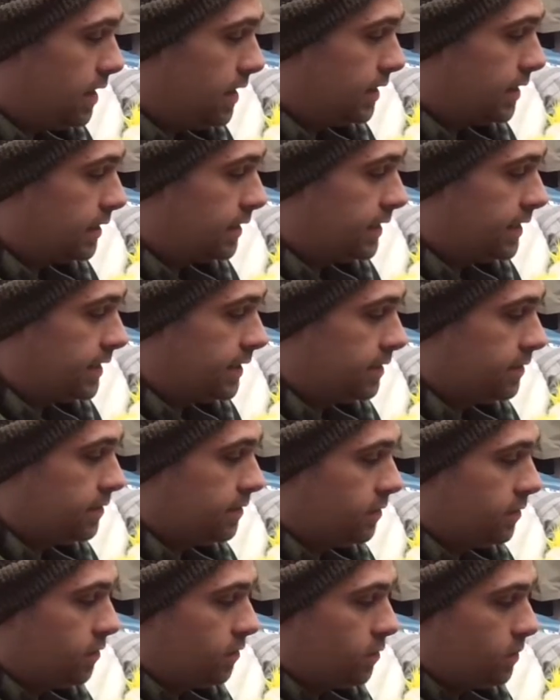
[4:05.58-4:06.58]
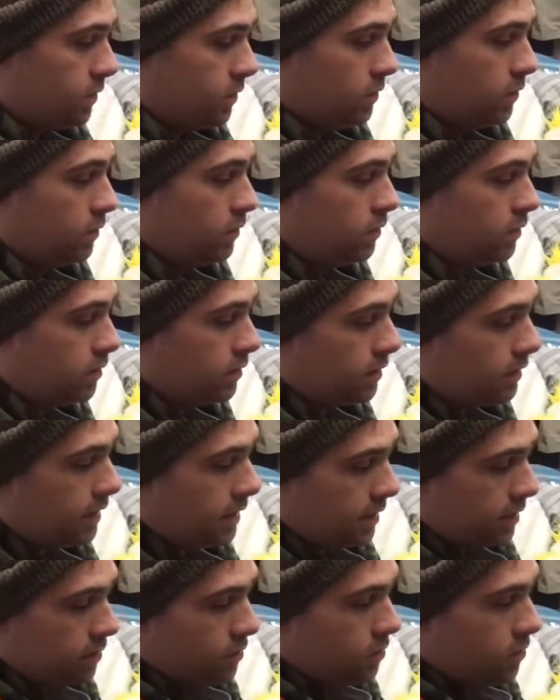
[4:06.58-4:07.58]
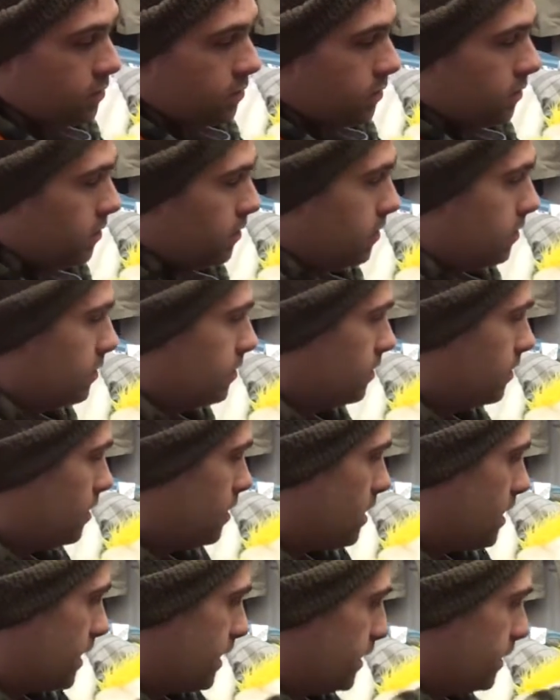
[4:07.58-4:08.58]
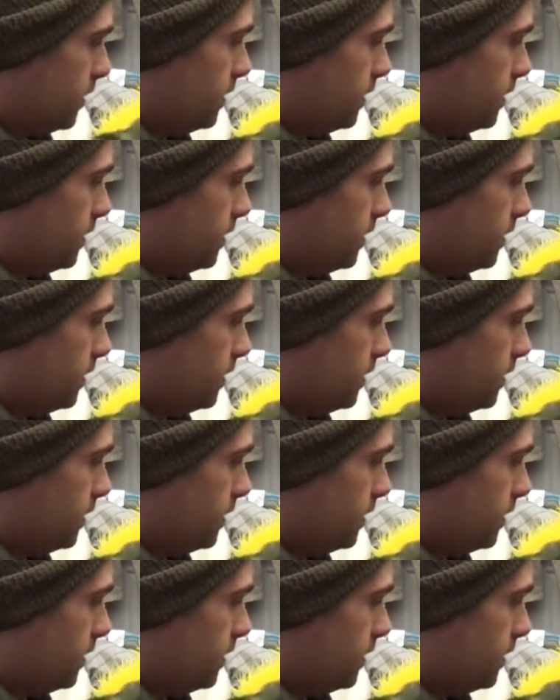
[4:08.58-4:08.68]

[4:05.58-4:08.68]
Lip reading: clean, smooth edge on it.